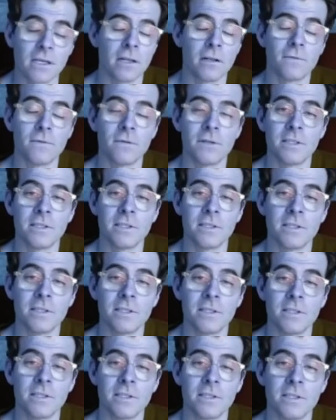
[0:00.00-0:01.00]
It's colorful.
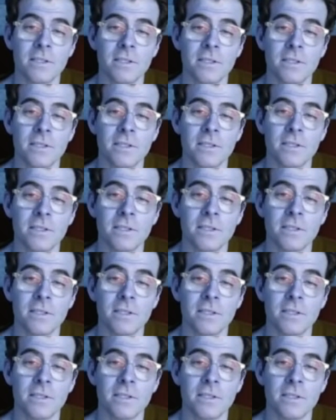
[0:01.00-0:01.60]
He's got a fucking